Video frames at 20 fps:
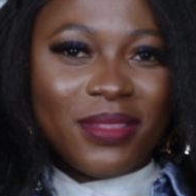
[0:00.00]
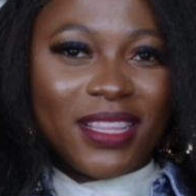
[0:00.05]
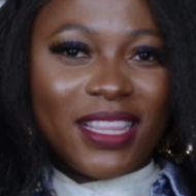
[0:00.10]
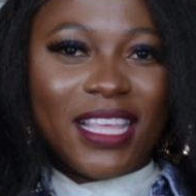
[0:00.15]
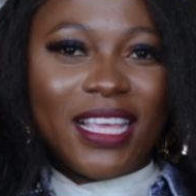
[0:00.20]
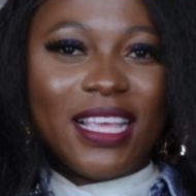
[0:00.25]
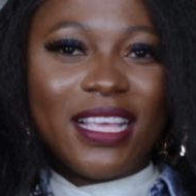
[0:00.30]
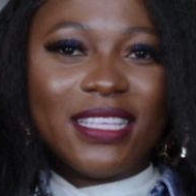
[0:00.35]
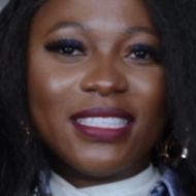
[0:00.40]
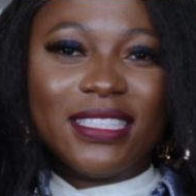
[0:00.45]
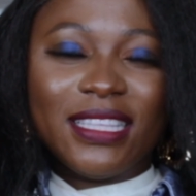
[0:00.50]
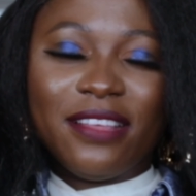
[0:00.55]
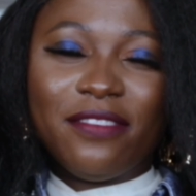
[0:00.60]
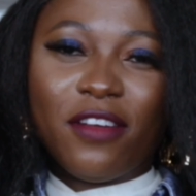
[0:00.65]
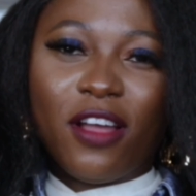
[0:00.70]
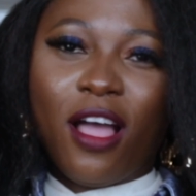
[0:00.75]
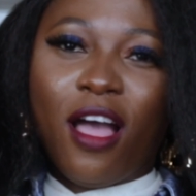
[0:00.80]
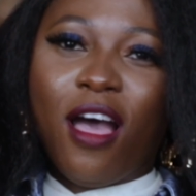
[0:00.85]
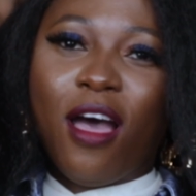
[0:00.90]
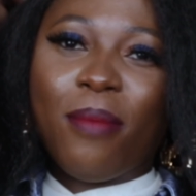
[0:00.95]
Please leave
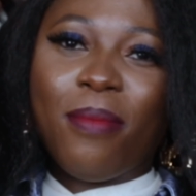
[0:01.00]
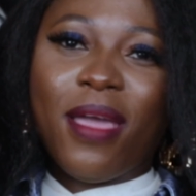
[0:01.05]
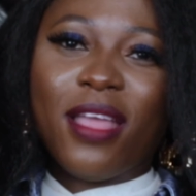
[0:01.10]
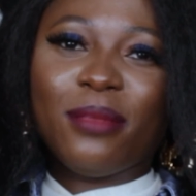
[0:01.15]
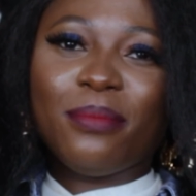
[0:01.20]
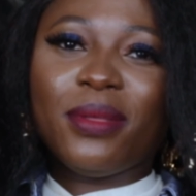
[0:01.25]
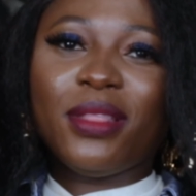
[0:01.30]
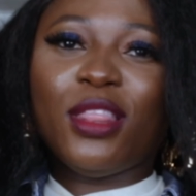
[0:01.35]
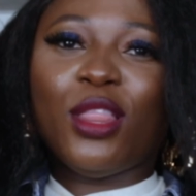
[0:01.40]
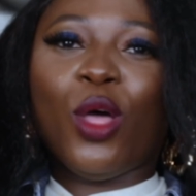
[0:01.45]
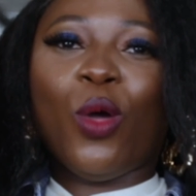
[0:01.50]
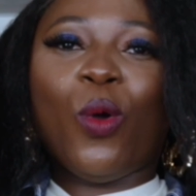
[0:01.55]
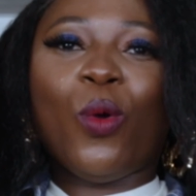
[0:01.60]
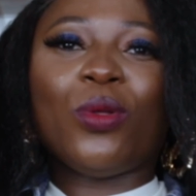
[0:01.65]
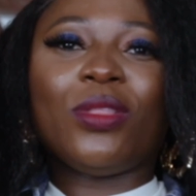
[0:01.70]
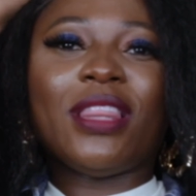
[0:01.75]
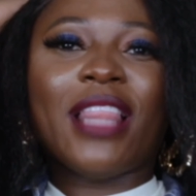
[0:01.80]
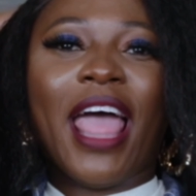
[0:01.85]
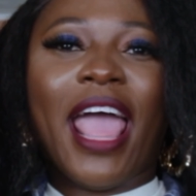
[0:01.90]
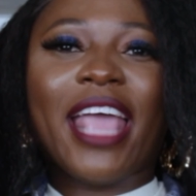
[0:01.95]
a comment below,
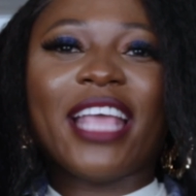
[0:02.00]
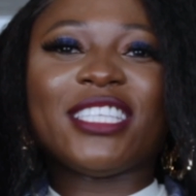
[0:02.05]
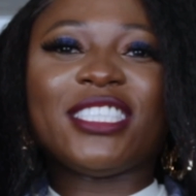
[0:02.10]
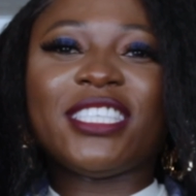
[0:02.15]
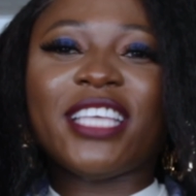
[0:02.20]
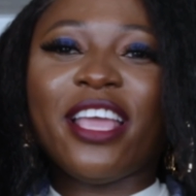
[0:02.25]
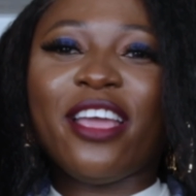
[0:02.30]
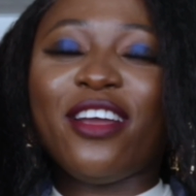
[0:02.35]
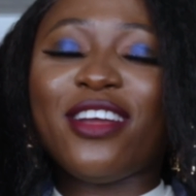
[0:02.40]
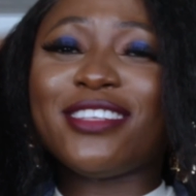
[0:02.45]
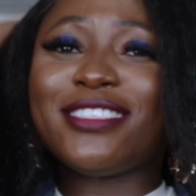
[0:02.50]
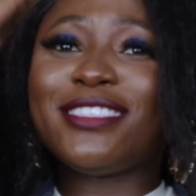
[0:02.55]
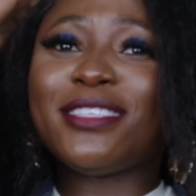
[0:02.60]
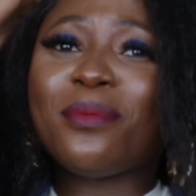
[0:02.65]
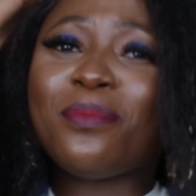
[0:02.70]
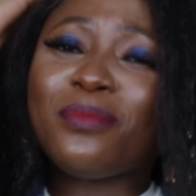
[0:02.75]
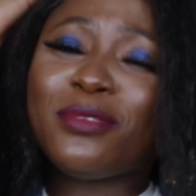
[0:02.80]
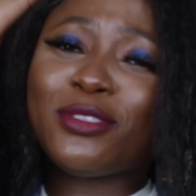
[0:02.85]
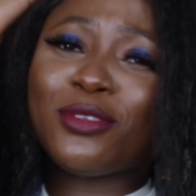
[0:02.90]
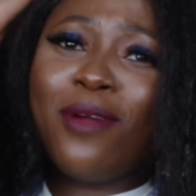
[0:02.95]
like, share, and
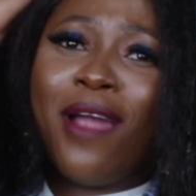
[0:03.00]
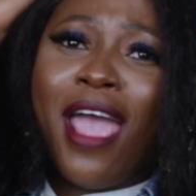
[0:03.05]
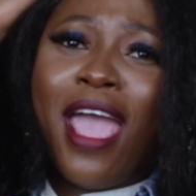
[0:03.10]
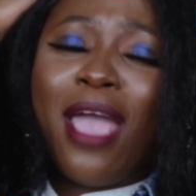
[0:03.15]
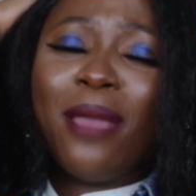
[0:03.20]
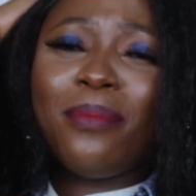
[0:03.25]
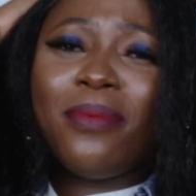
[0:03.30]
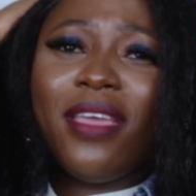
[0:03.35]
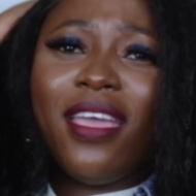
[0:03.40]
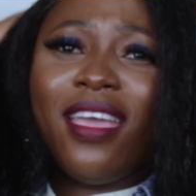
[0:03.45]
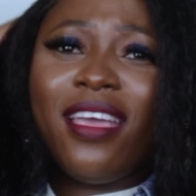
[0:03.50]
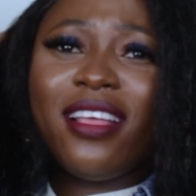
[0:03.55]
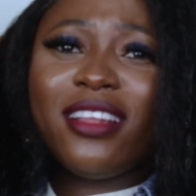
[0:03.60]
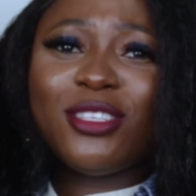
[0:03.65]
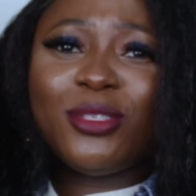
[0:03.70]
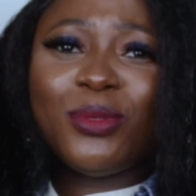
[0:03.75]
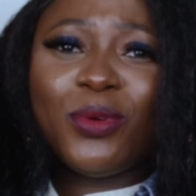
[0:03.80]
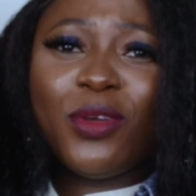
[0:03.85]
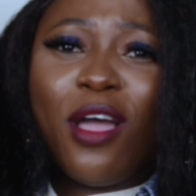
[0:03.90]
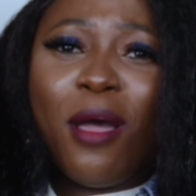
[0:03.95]
subscribe,
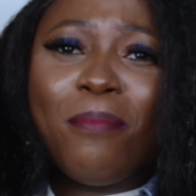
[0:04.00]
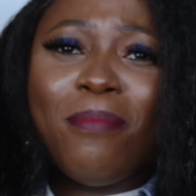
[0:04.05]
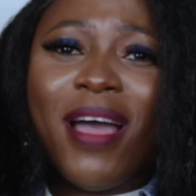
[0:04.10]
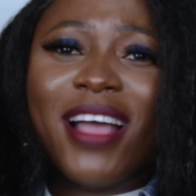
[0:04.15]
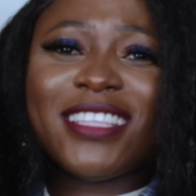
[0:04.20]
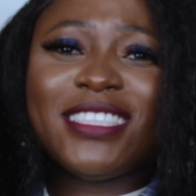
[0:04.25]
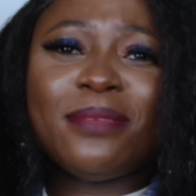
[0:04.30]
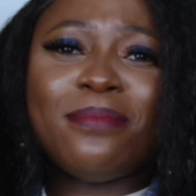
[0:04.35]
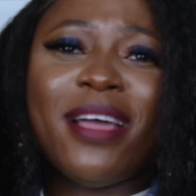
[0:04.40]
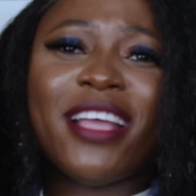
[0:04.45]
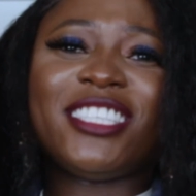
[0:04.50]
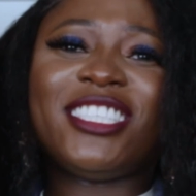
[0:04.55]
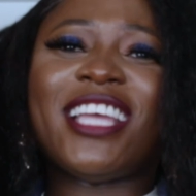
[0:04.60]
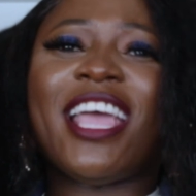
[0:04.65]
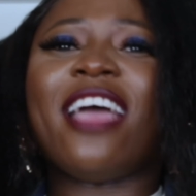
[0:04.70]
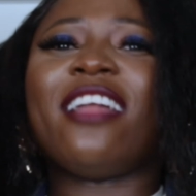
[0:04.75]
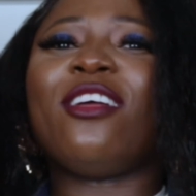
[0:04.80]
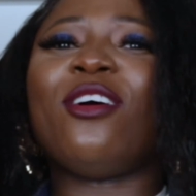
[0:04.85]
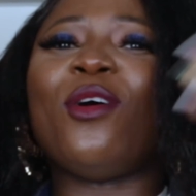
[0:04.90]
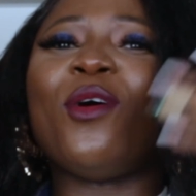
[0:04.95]
and do come back to my
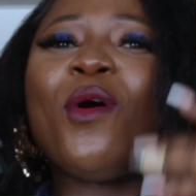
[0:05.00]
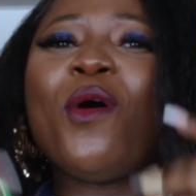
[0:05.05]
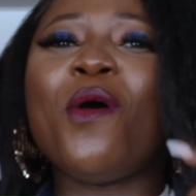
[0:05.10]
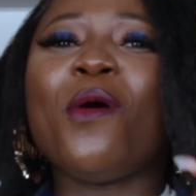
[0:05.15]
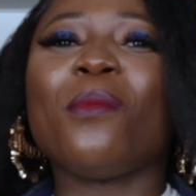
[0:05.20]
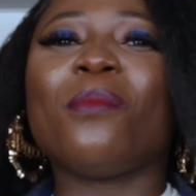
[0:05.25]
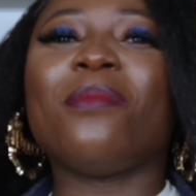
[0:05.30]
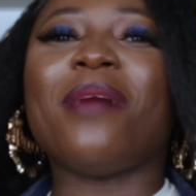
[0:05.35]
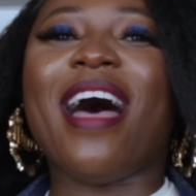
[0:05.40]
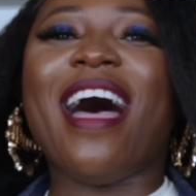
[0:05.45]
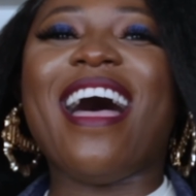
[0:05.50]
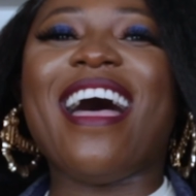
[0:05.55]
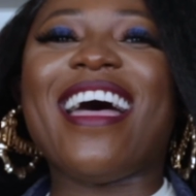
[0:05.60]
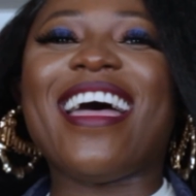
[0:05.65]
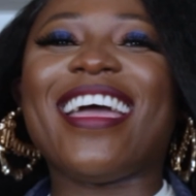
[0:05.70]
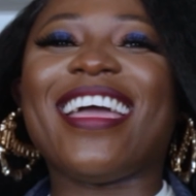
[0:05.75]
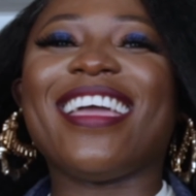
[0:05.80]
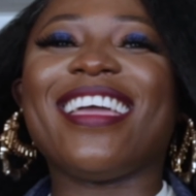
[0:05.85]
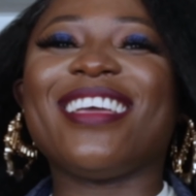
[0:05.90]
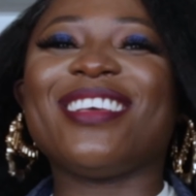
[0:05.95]
channel.
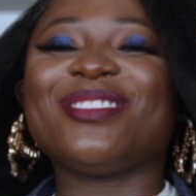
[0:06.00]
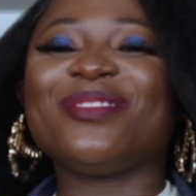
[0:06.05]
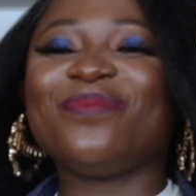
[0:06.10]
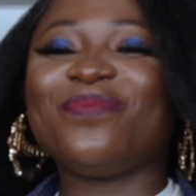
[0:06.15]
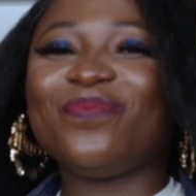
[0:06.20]
Bye!